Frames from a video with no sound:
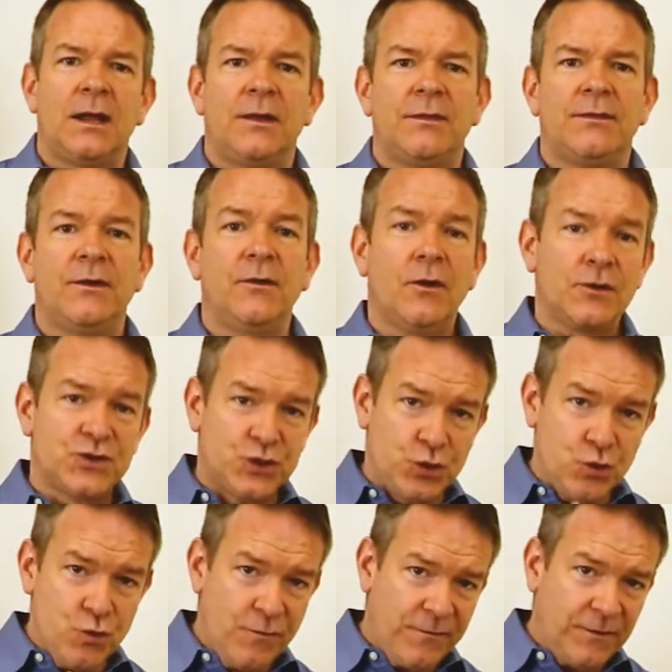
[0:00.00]
There are
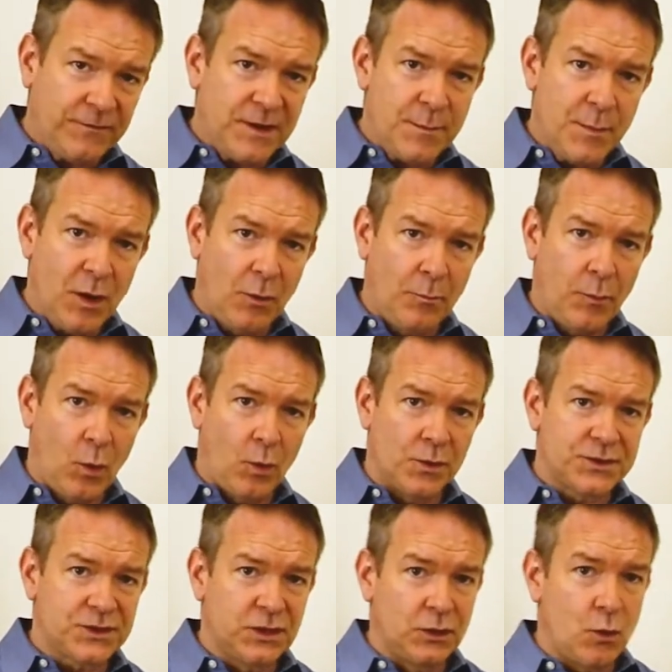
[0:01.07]
2 50mm
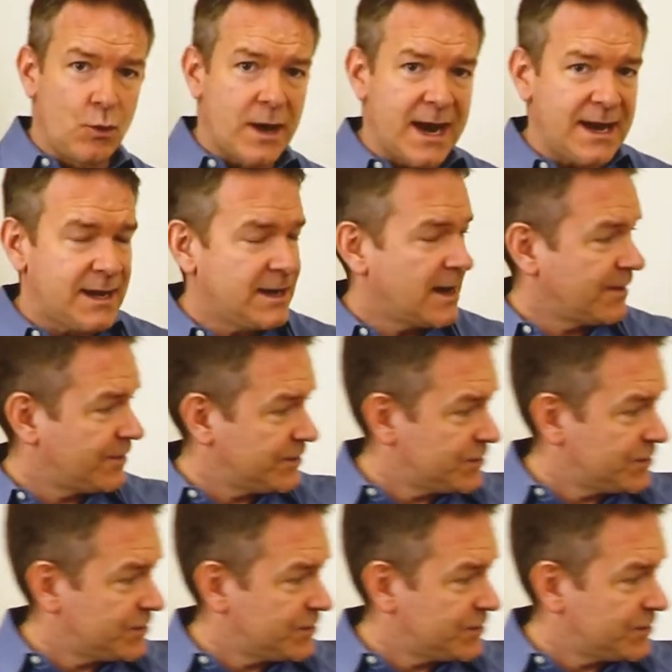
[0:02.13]
bolts located at the